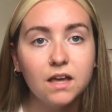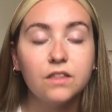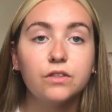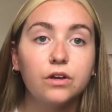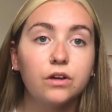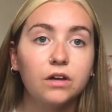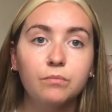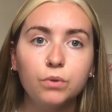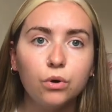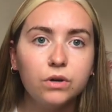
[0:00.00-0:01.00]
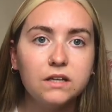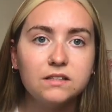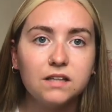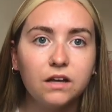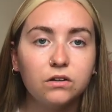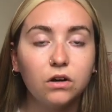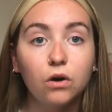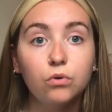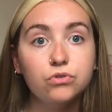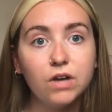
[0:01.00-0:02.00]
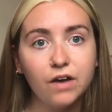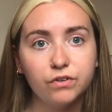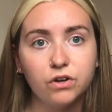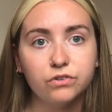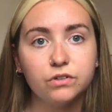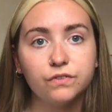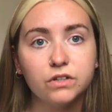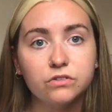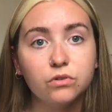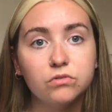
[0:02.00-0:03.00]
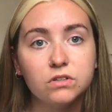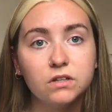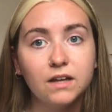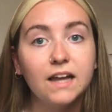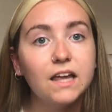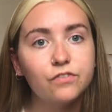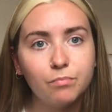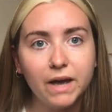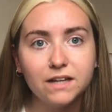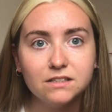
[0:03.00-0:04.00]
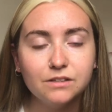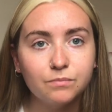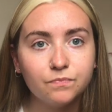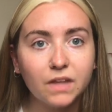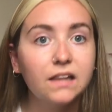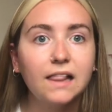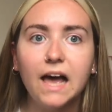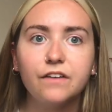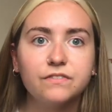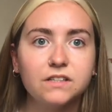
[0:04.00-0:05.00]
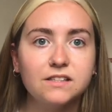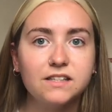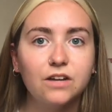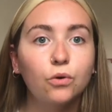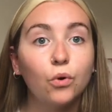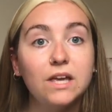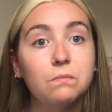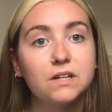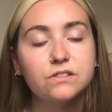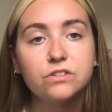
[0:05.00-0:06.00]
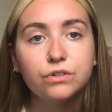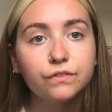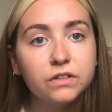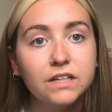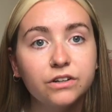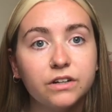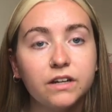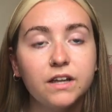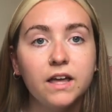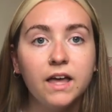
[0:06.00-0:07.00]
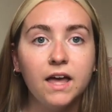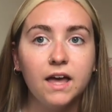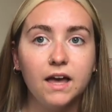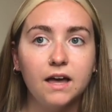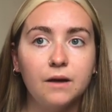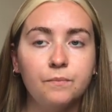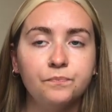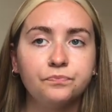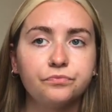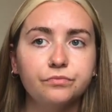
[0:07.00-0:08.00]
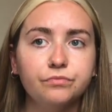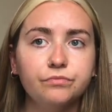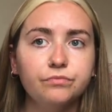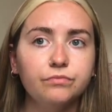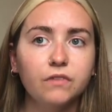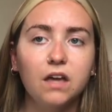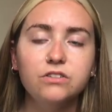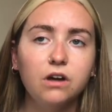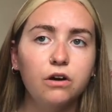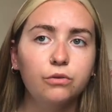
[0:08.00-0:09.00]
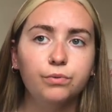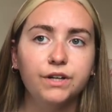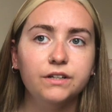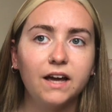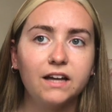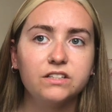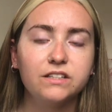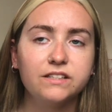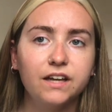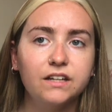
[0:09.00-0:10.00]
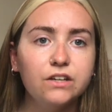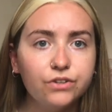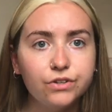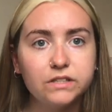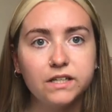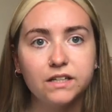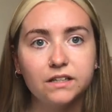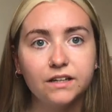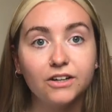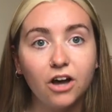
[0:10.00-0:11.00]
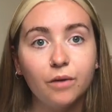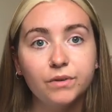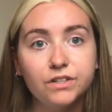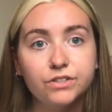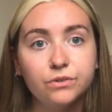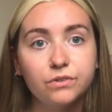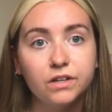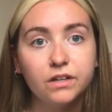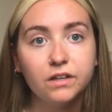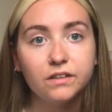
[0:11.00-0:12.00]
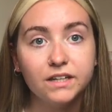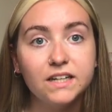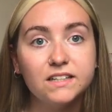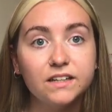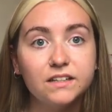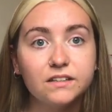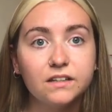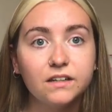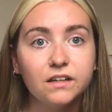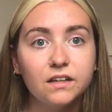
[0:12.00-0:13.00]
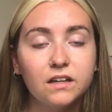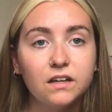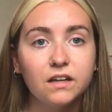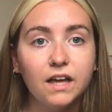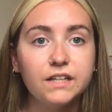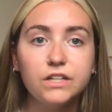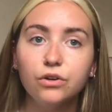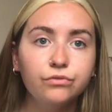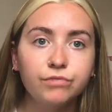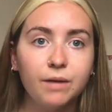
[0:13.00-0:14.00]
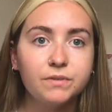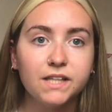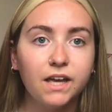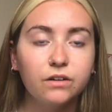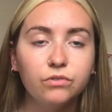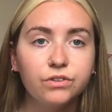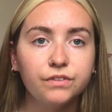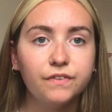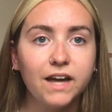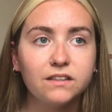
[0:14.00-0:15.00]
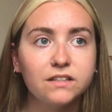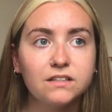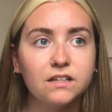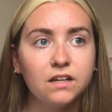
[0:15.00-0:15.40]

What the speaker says: The employee said, "Oh, you have a counterfeit note," and gave it back to him and laughed and said, "Oh, keep it as a souvenir." And Dara Ó Briain actually said he used that in a comedy show that he did, and he couldn't wrap his head around the fact that